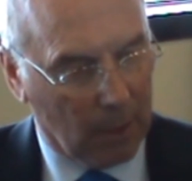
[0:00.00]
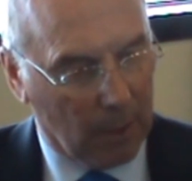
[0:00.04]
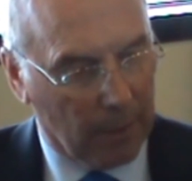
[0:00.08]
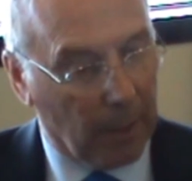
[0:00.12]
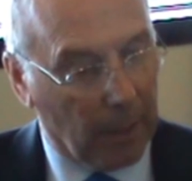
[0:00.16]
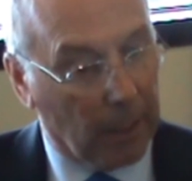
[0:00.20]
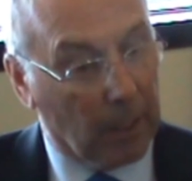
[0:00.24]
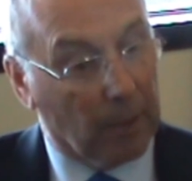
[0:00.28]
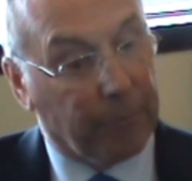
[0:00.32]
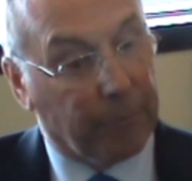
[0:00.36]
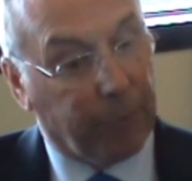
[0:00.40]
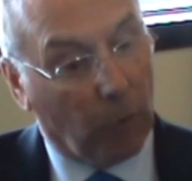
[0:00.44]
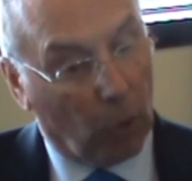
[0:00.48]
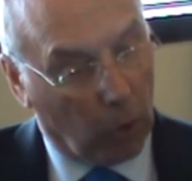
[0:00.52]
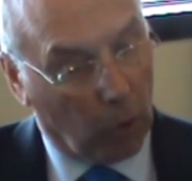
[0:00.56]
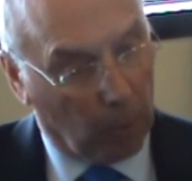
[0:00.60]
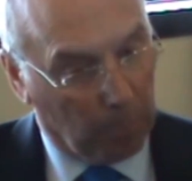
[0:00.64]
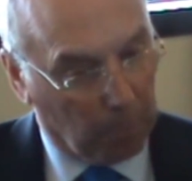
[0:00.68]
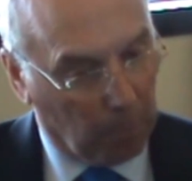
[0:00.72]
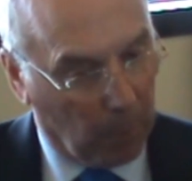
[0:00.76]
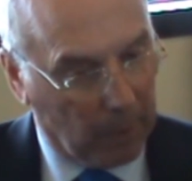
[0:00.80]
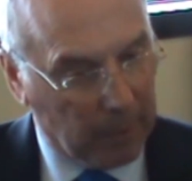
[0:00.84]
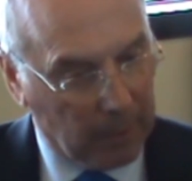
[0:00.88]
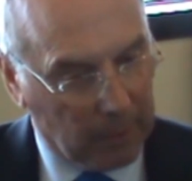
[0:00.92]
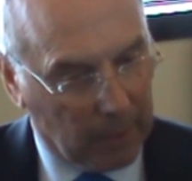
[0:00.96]
And the following
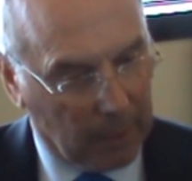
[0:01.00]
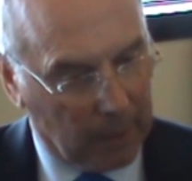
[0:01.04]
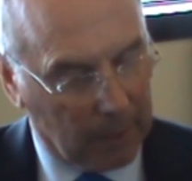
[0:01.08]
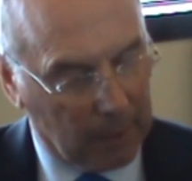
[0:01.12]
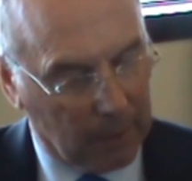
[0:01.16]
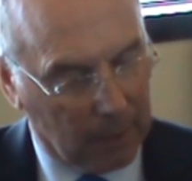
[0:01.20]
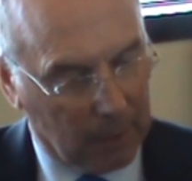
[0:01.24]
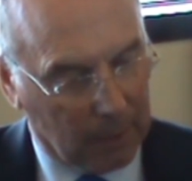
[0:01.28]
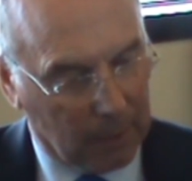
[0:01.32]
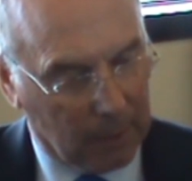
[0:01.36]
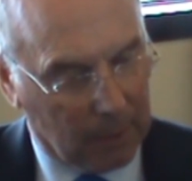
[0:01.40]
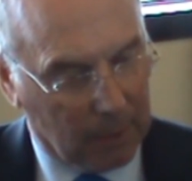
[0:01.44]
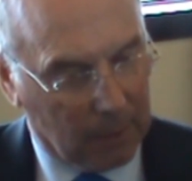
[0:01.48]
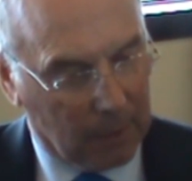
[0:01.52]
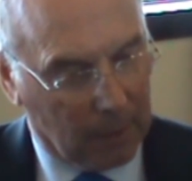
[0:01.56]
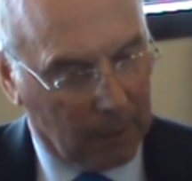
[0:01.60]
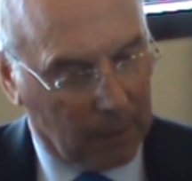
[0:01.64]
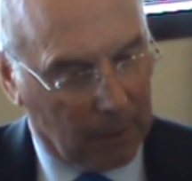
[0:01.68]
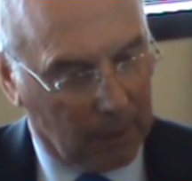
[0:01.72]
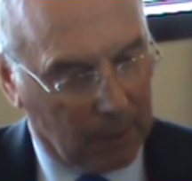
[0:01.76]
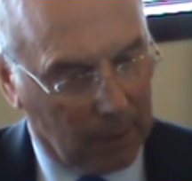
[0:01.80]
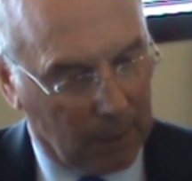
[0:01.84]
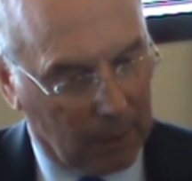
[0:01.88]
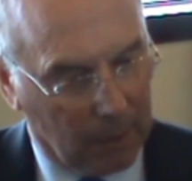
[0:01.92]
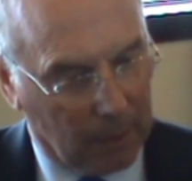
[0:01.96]
Monday,
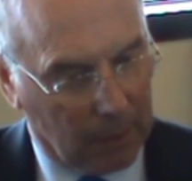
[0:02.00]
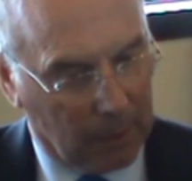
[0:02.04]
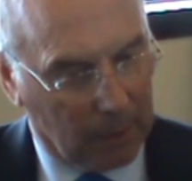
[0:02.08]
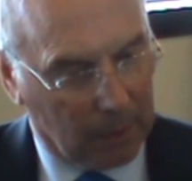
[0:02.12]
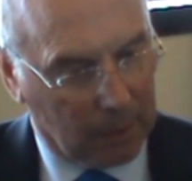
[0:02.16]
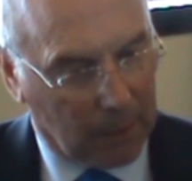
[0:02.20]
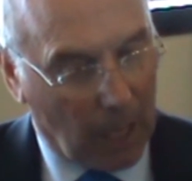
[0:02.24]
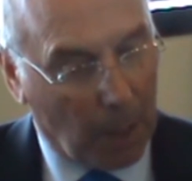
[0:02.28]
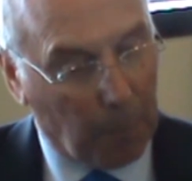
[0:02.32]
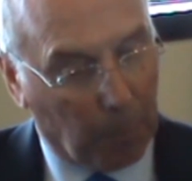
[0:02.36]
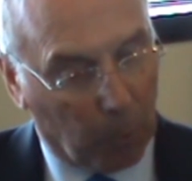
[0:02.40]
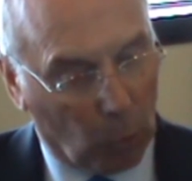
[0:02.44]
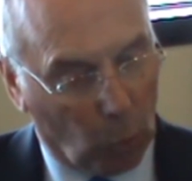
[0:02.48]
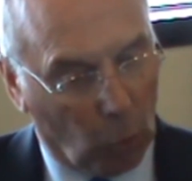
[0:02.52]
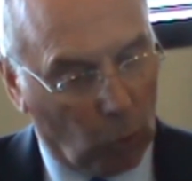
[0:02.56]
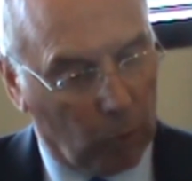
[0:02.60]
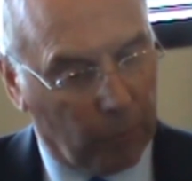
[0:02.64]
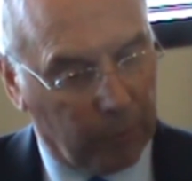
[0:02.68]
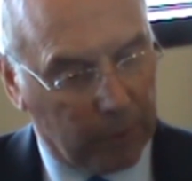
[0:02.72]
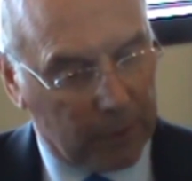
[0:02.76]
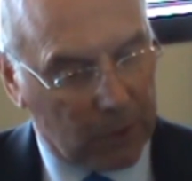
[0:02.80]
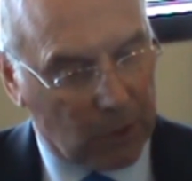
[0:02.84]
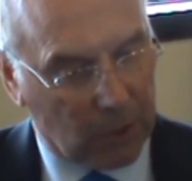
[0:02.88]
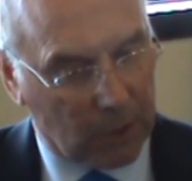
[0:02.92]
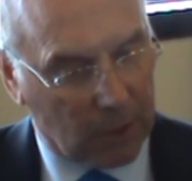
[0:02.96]
Campbell
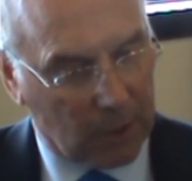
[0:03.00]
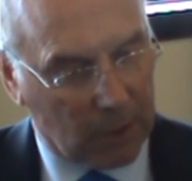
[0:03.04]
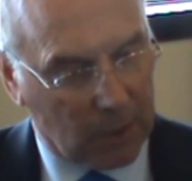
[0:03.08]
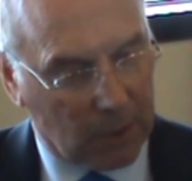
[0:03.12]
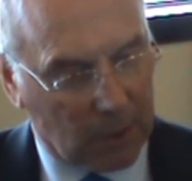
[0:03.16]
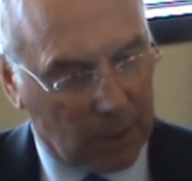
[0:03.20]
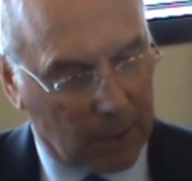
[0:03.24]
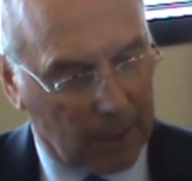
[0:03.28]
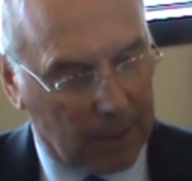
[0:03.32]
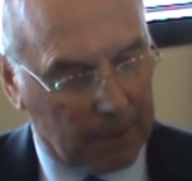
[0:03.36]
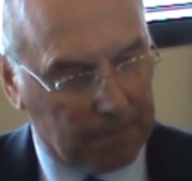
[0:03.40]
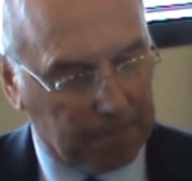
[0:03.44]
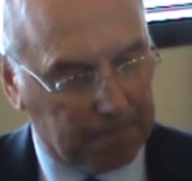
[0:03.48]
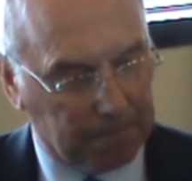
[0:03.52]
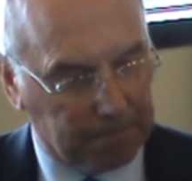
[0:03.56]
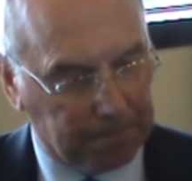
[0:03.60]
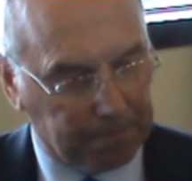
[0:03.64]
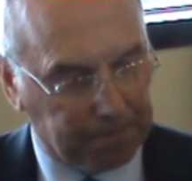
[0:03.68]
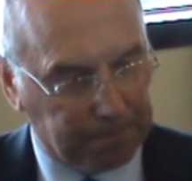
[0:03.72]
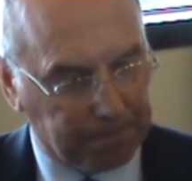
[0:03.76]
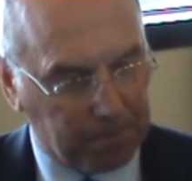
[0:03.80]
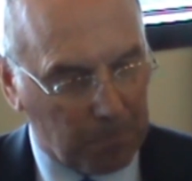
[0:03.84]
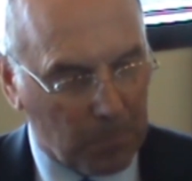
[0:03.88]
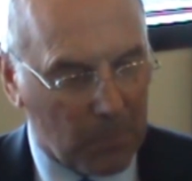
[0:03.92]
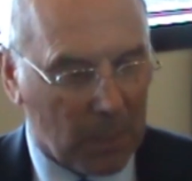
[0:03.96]
Ogley says,
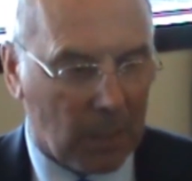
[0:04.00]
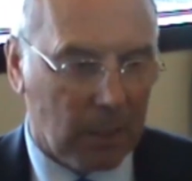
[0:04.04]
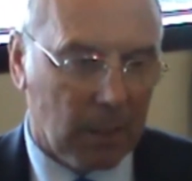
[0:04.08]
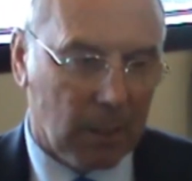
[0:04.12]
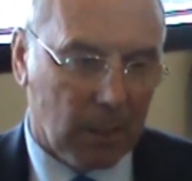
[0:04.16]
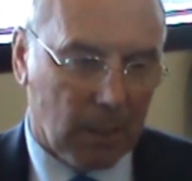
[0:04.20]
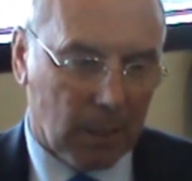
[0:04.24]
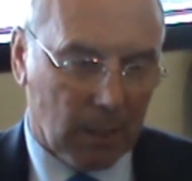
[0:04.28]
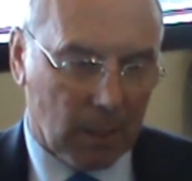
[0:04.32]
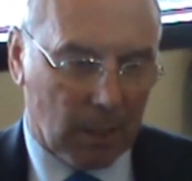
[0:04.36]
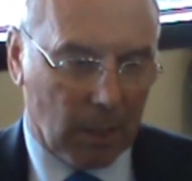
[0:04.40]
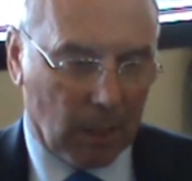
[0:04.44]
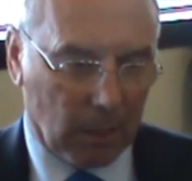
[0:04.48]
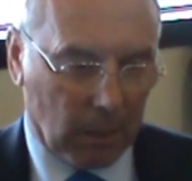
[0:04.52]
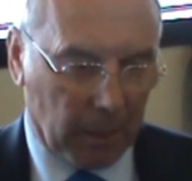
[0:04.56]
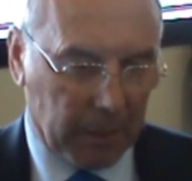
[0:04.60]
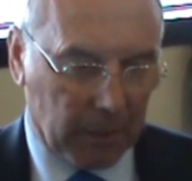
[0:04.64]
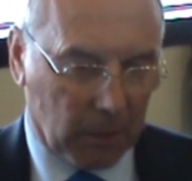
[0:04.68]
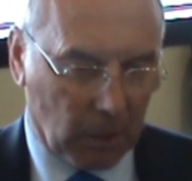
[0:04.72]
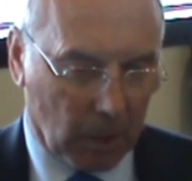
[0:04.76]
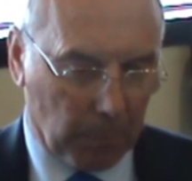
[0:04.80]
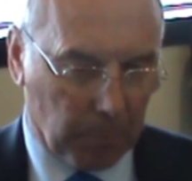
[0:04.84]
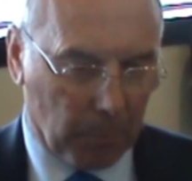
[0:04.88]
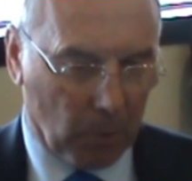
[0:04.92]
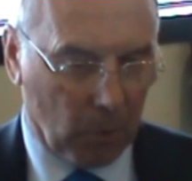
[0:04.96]
I'd like you to
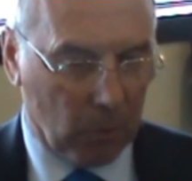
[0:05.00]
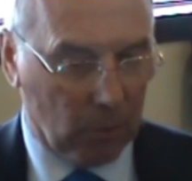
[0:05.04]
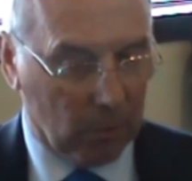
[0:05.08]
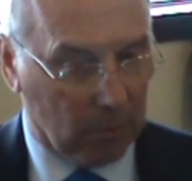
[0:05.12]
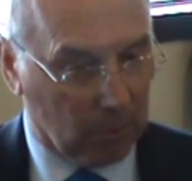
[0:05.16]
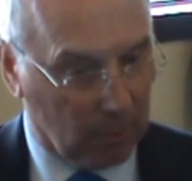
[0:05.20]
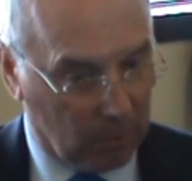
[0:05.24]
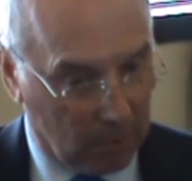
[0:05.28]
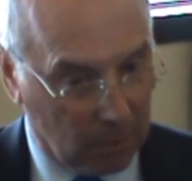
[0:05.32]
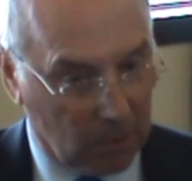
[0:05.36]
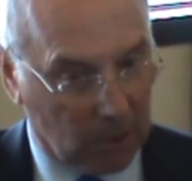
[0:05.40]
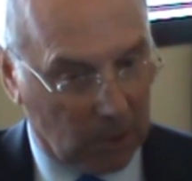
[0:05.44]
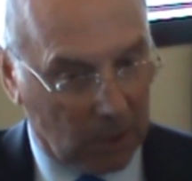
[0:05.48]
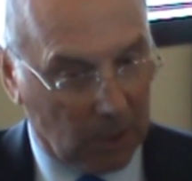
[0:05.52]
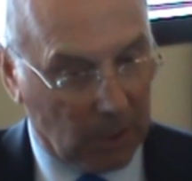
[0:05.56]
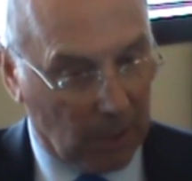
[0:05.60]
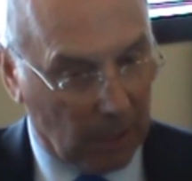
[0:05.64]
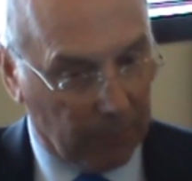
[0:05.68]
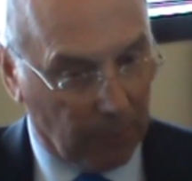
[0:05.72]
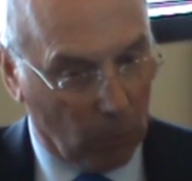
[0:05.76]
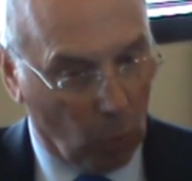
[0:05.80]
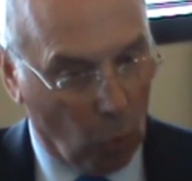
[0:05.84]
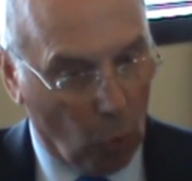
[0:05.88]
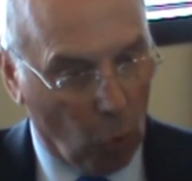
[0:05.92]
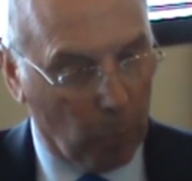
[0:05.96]
come round to see
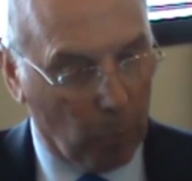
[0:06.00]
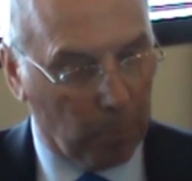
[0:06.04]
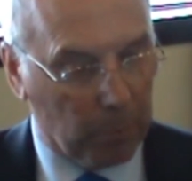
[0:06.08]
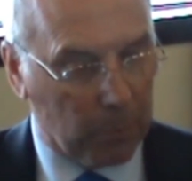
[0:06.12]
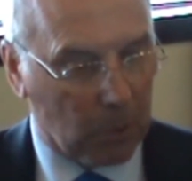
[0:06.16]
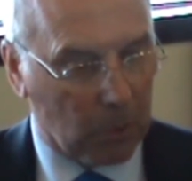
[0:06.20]
David Holmes.